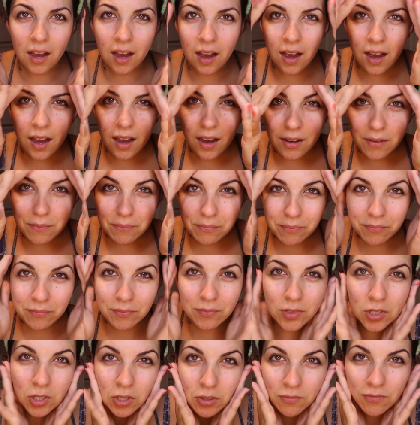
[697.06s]
Um,
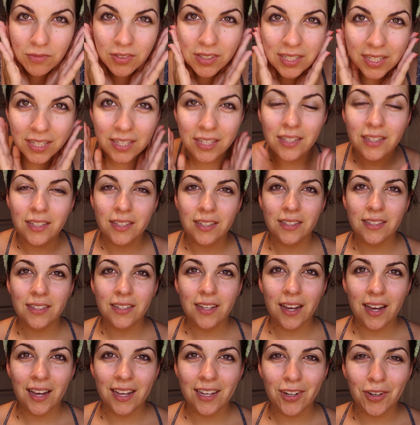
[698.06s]
hopefully
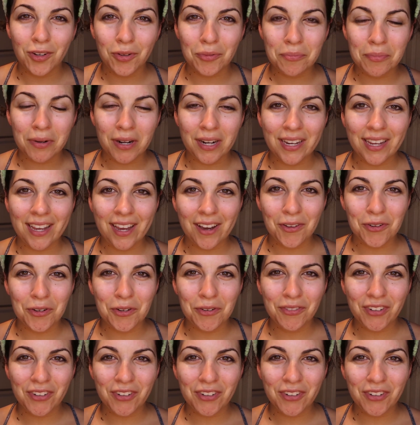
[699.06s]
I don't break out